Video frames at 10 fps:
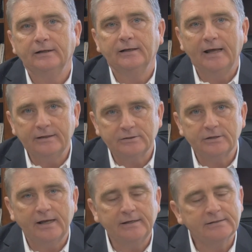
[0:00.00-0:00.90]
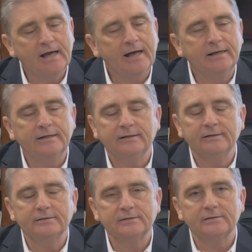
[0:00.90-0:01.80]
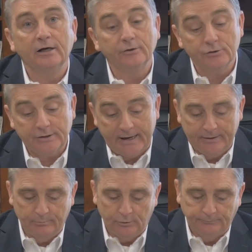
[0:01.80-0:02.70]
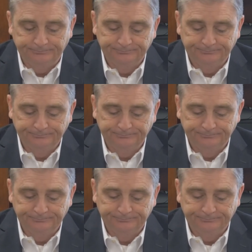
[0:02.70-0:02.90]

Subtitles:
And anxiety is understandable.